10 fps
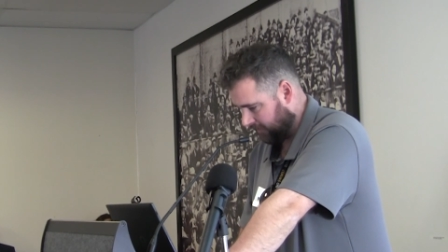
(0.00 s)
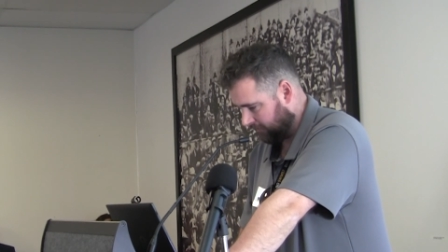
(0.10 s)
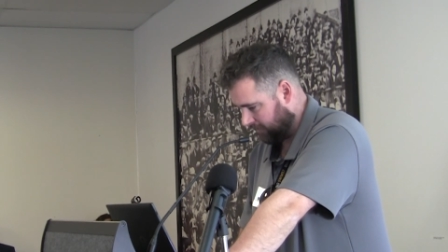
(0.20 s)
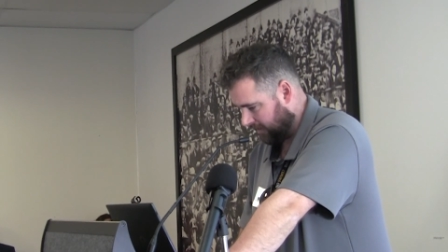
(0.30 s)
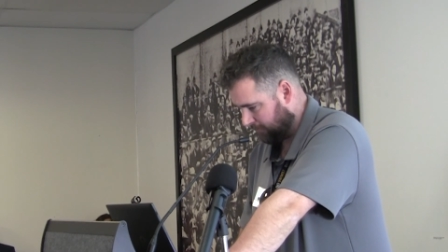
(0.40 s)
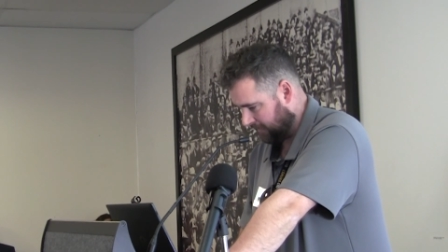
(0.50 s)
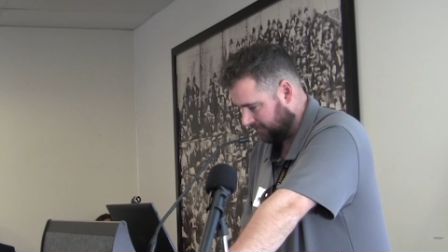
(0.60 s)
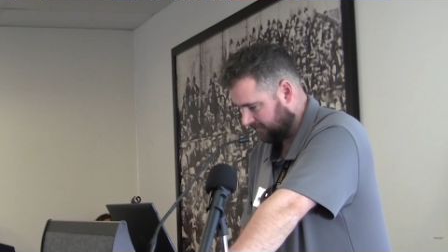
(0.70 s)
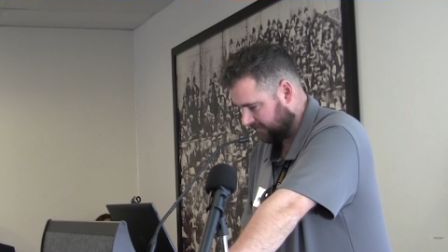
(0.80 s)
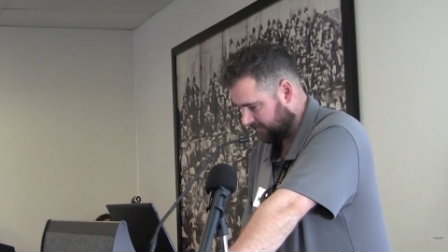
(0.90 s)
don't write
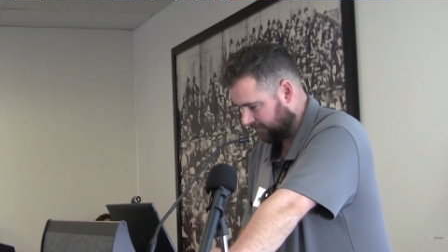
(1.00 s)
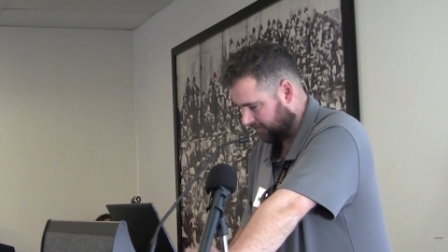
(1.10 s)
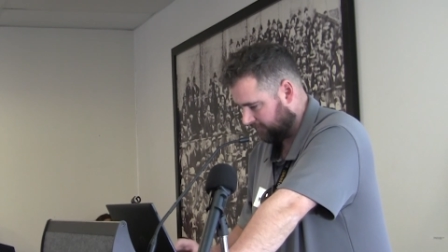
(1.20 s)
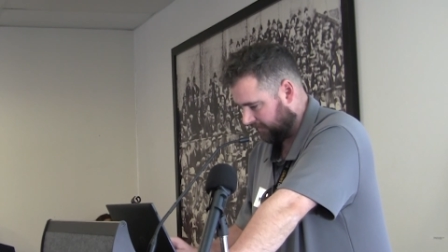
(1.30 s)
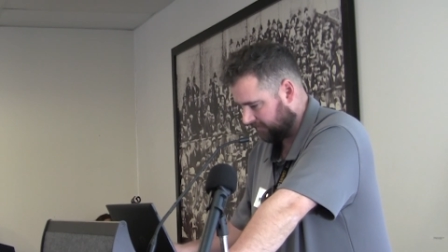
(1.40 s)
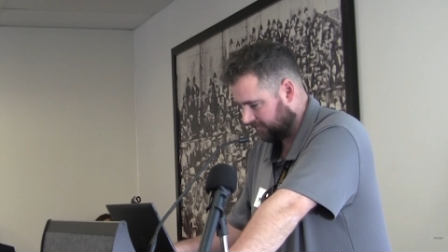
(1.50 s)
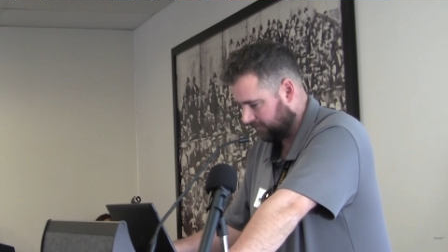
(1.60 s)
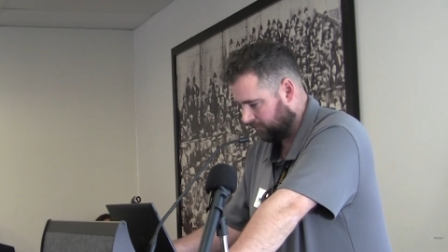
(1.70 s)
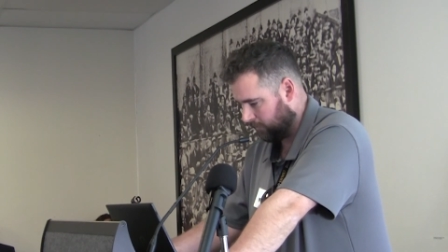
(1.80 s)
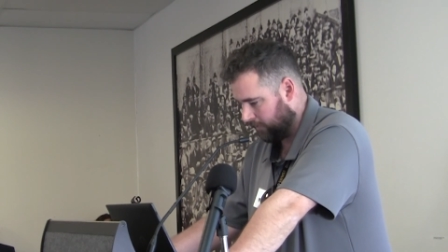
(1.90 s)
pins that don't
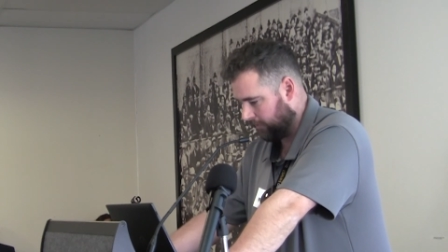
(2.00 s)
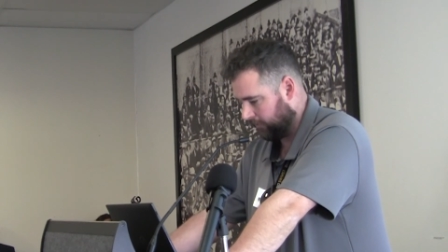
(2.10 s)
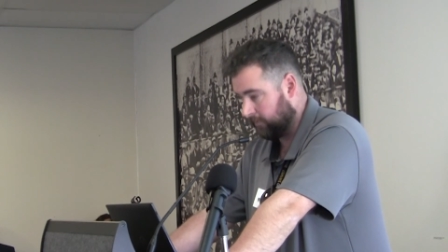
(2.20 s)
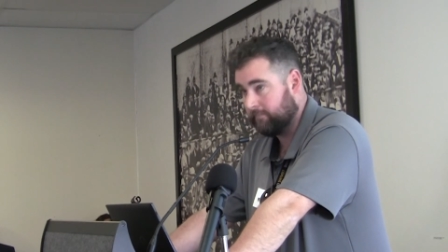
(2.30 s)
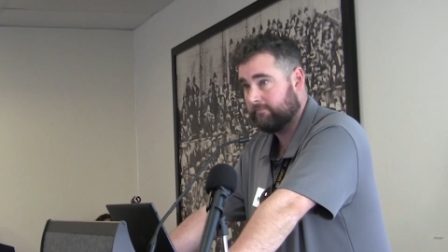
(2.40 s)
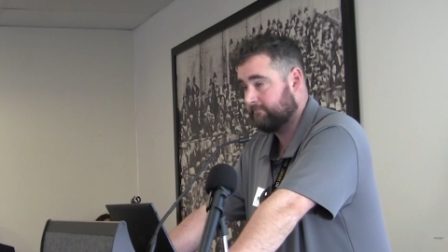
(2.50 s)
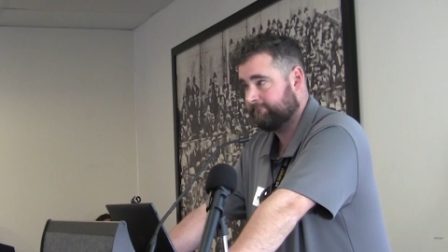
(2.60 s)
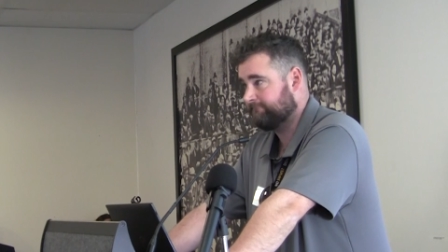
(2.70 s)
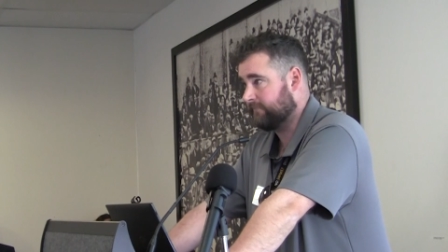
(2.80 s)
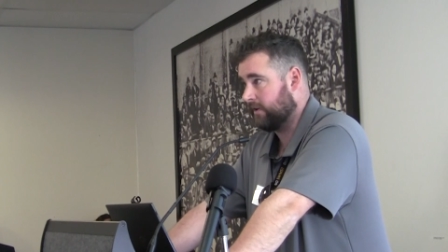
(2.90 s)
affect your work group.
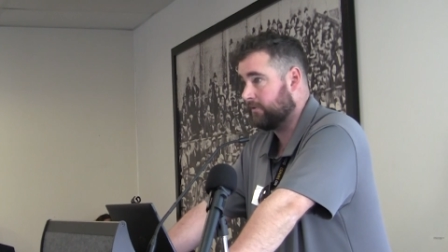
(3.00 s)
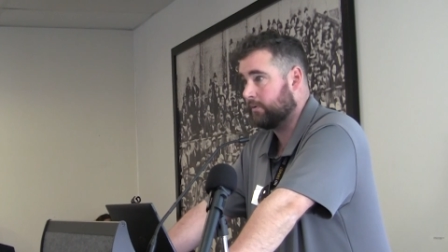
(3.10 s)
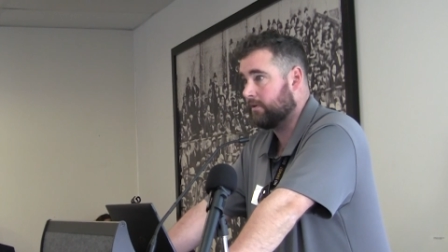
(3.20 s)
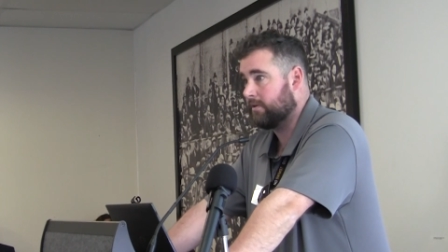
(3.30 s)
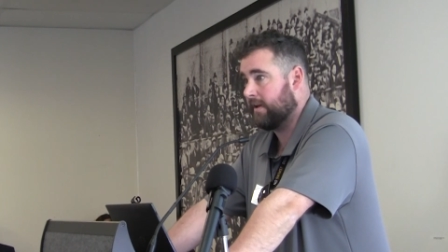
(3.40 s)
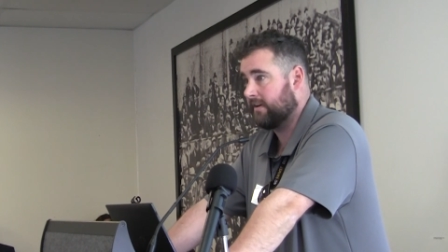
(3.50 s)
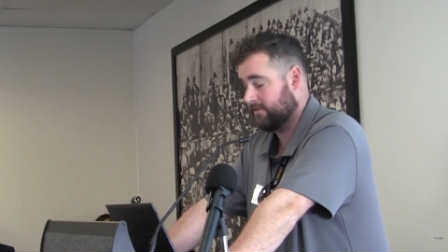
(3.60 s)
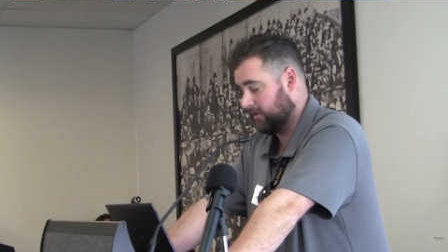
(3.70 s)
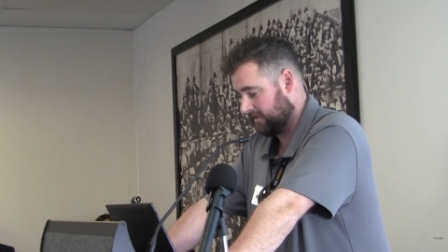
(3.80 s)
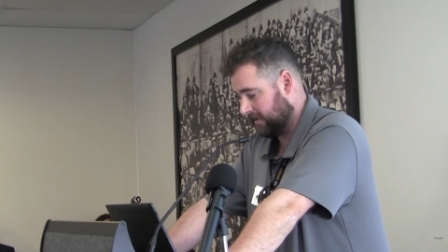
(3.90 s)
Don't do it. Your
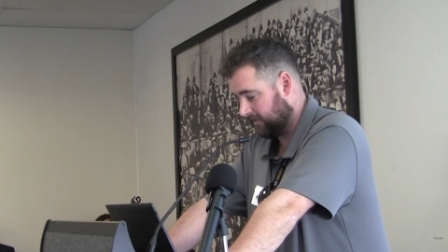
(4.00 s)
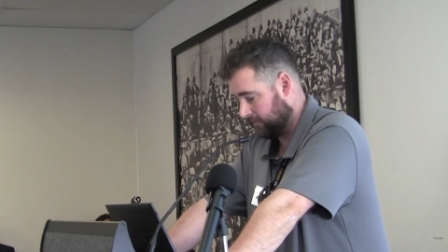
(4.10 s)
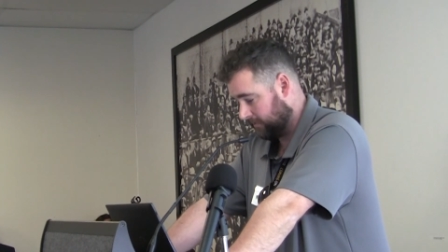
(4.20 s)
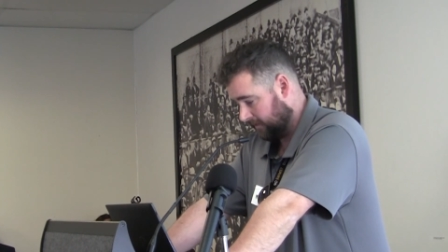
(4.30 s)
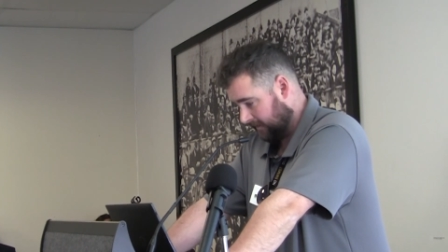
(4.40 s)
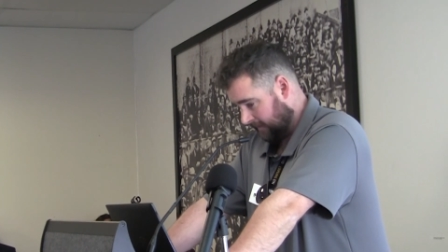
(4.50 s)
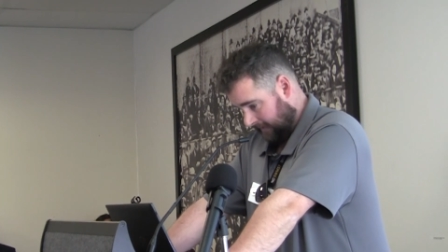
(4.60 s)
powers don't extend to it.